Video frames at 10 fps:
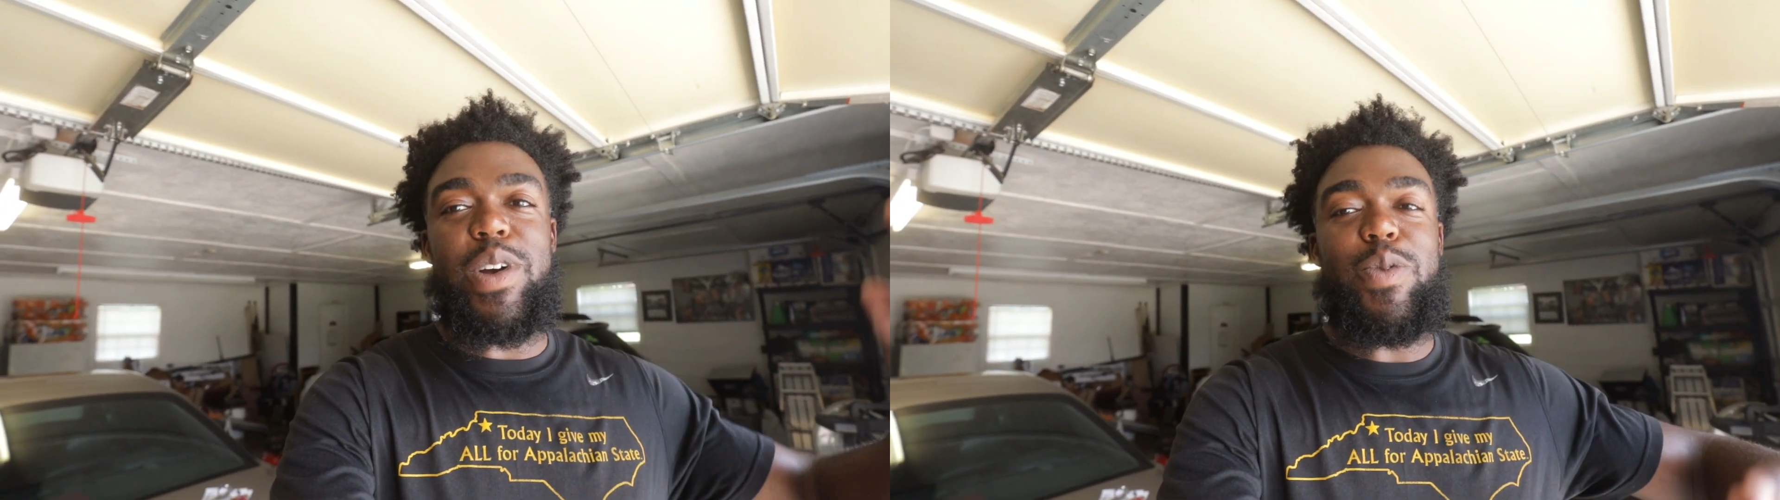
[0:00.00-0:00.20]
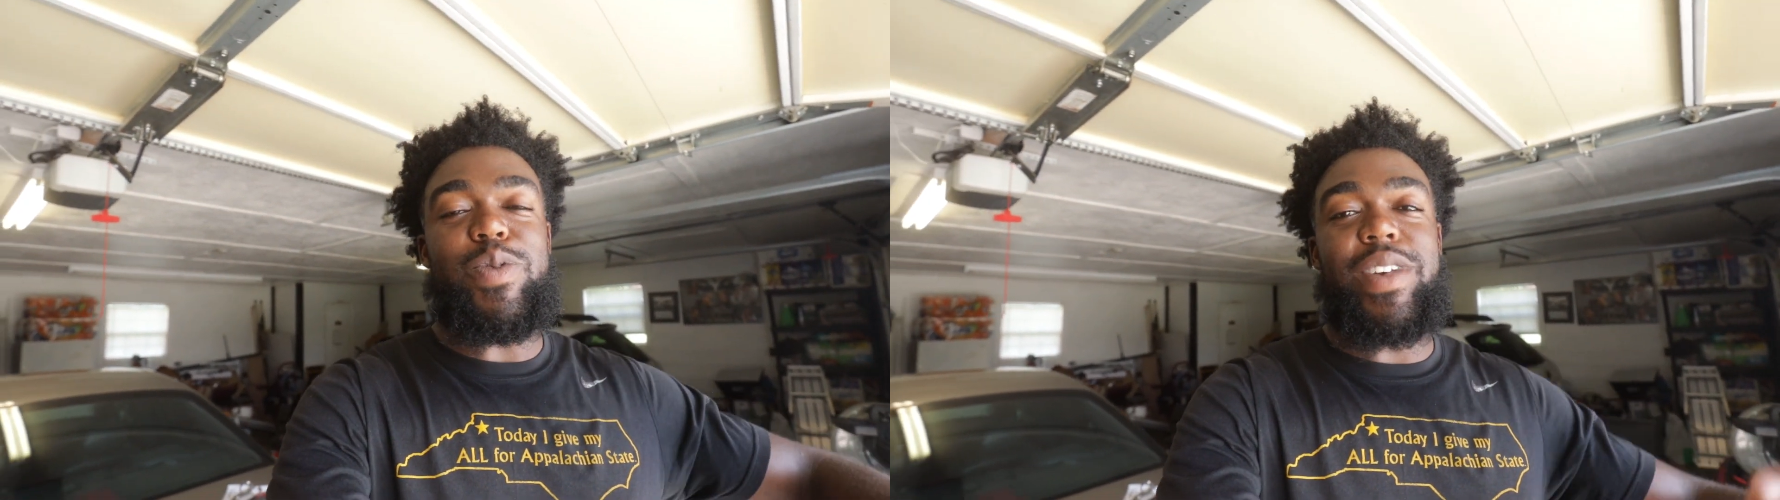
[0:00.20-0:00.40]

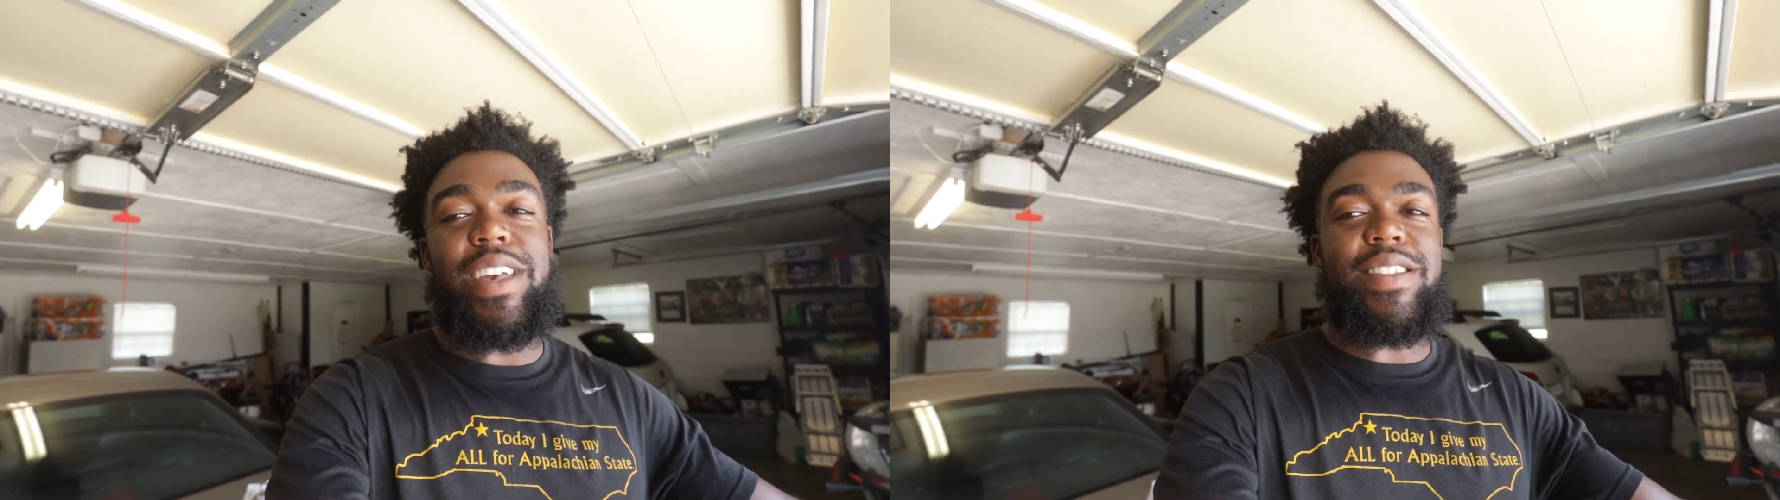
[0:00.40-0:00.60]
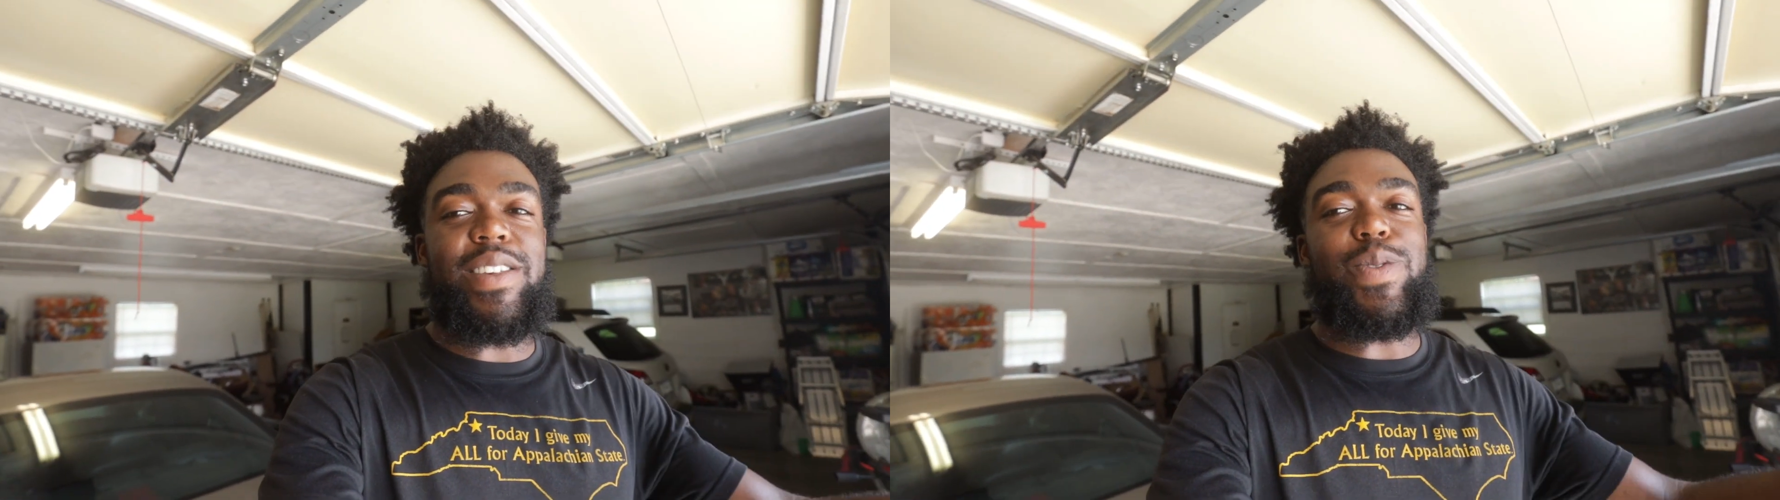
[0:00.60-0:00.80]
Hope you
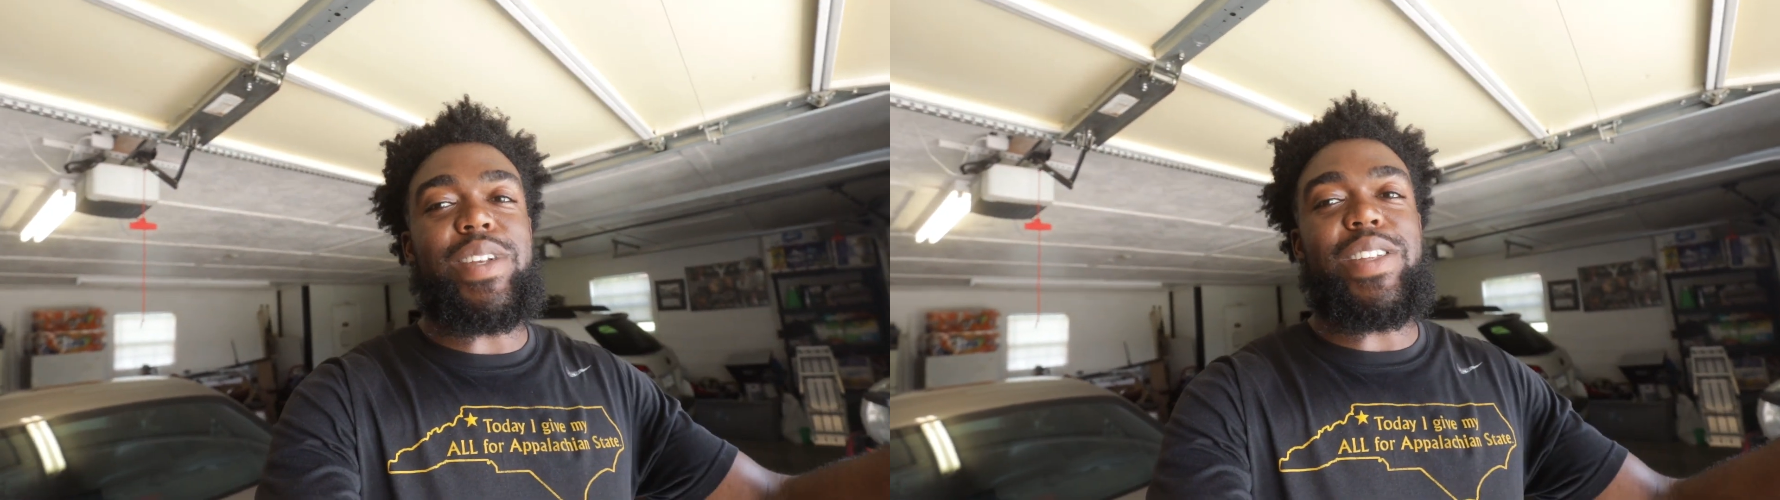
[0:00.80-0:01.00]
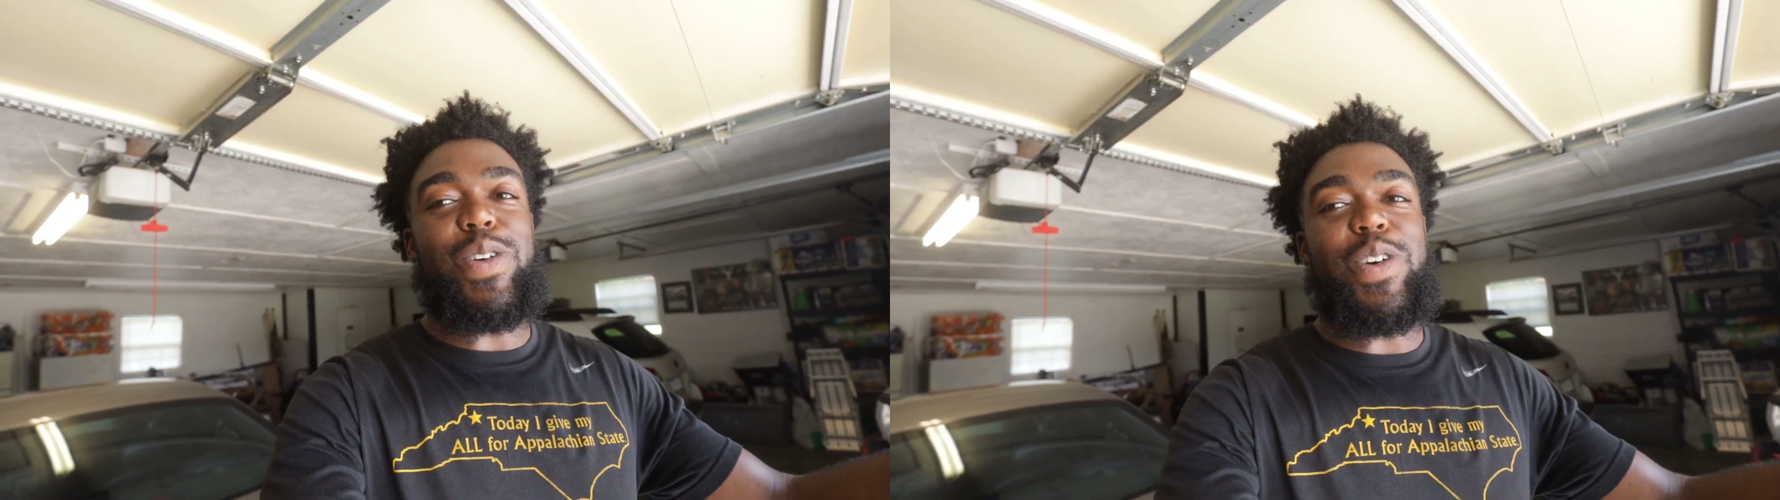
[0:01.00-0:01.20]
can't see
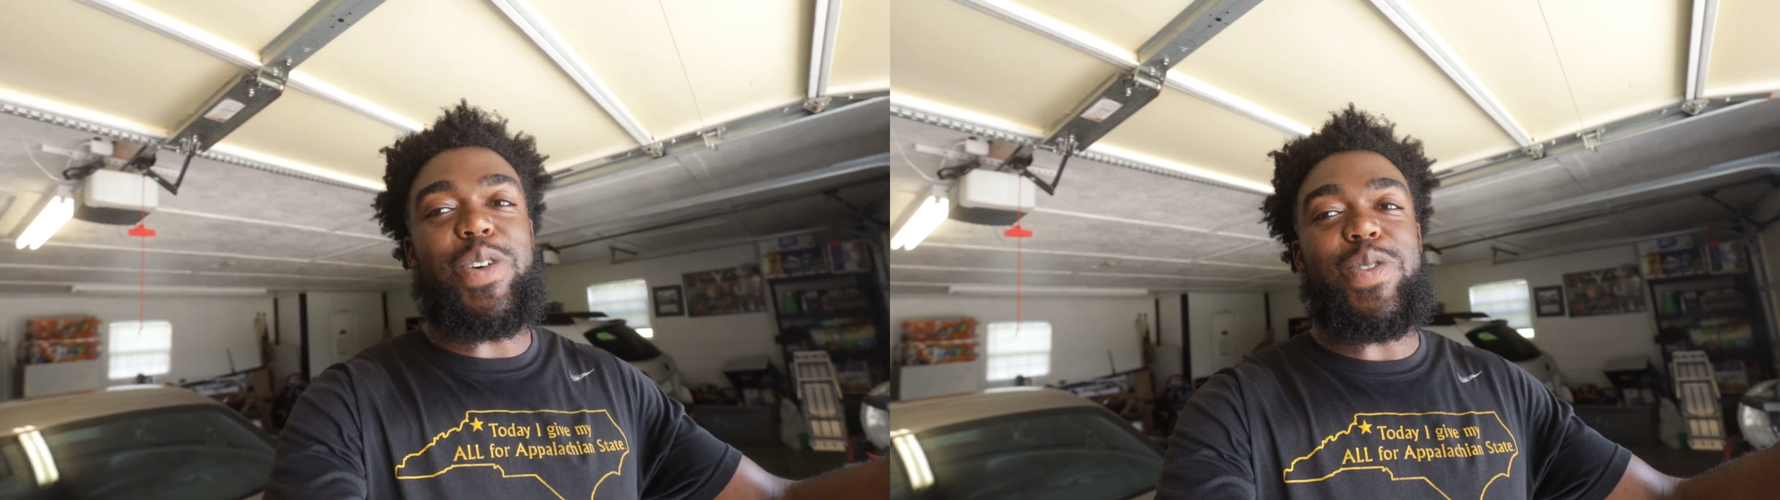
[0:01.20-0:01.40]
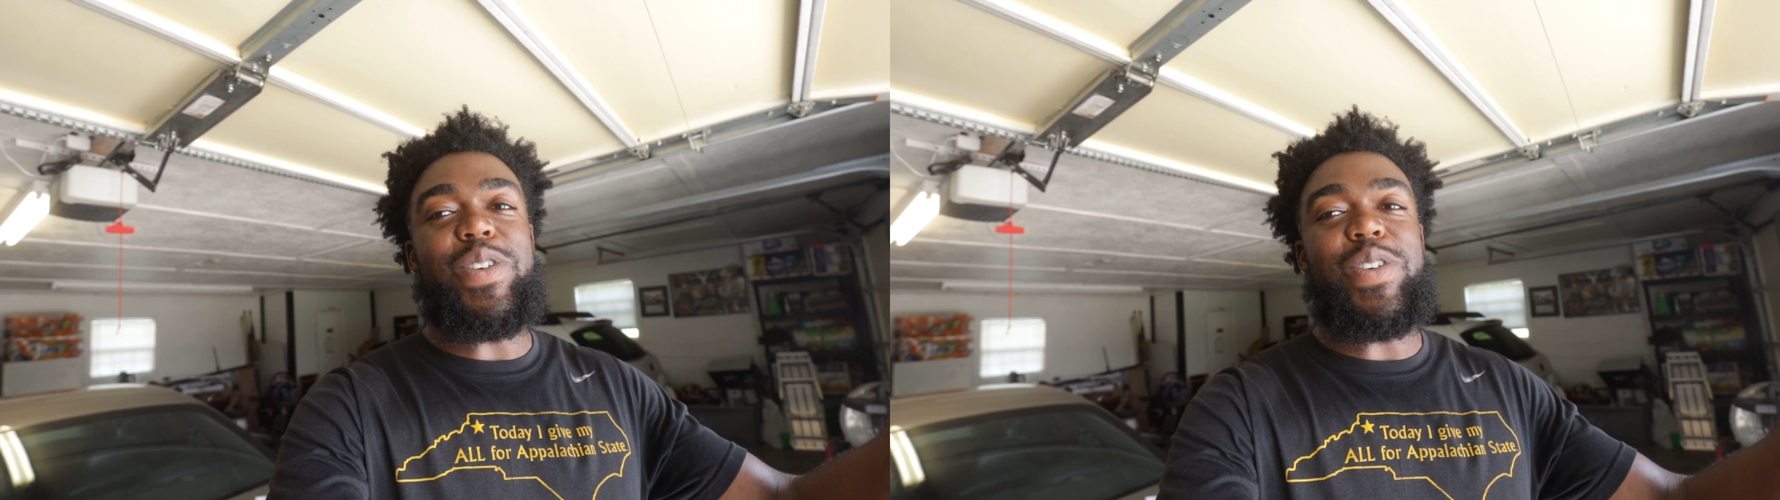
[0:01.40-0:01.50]
what the logo